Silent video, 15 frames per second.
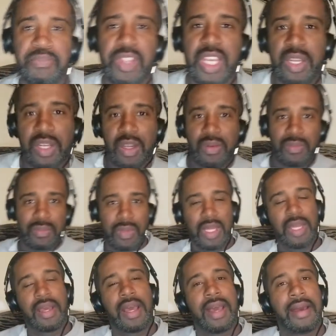You know,
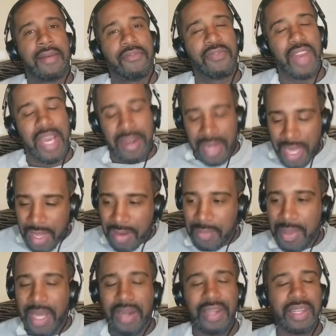found out
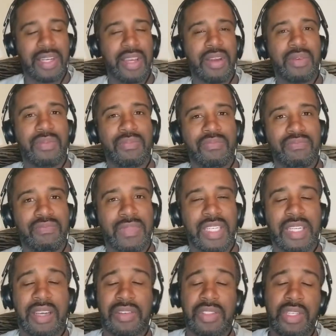about it though,
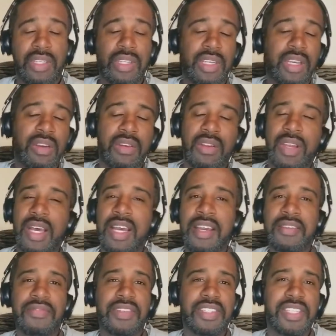because I was looking
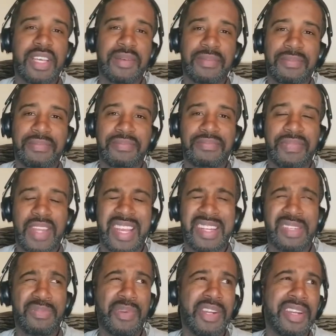online for something. I
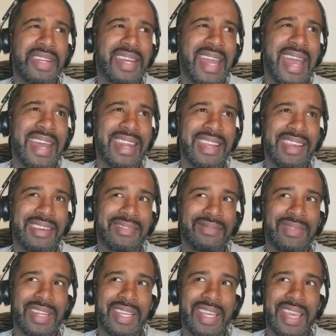just put in Nadia
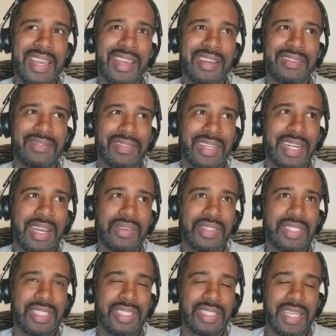Nakai because I was
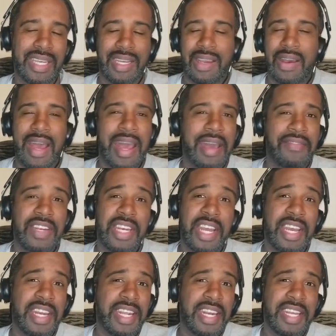just like, oh, I haven't
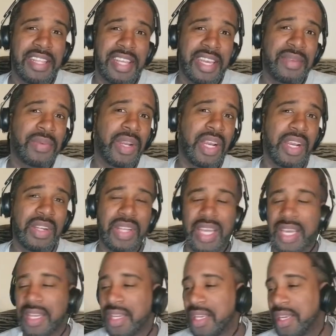done anything with her
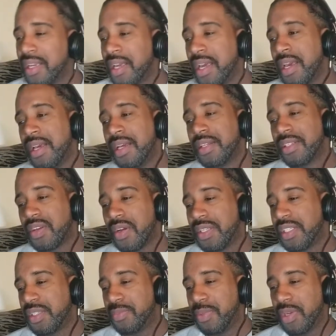lately. So I
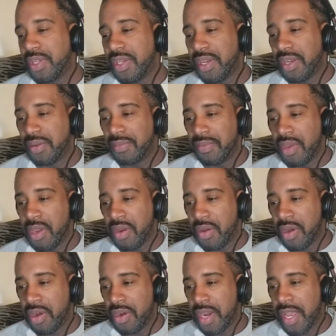just put, you know,
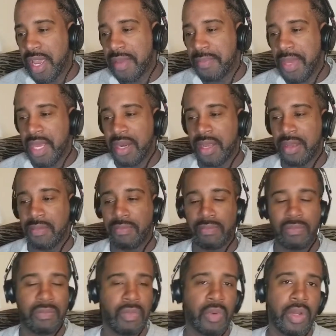her name in, and
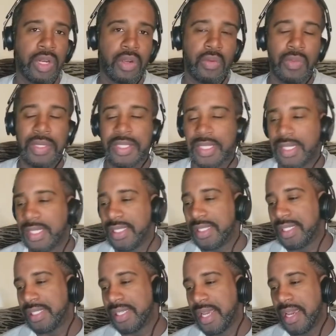what a coincidence
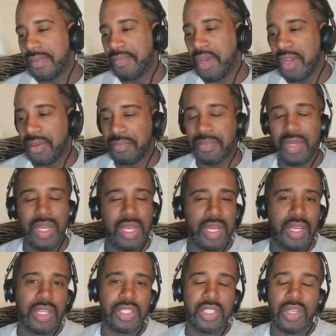this came up.
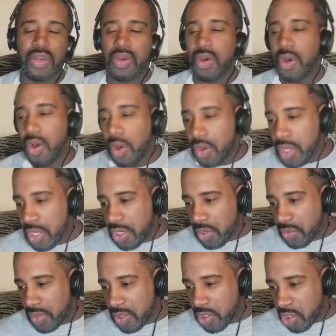So All You
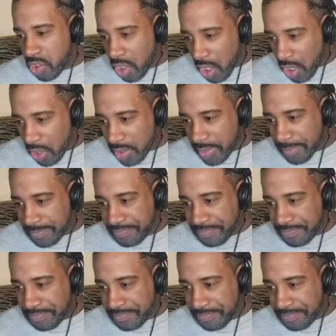Do Is Talk.